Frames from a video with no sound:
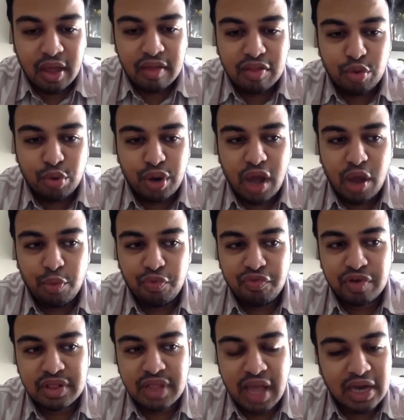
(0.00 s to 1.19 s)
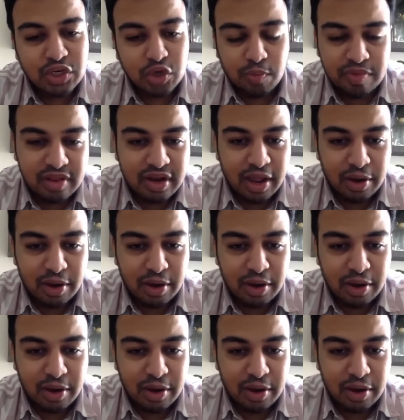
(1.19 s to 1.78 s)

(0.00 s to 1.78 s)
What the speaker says: So now for that, obviously,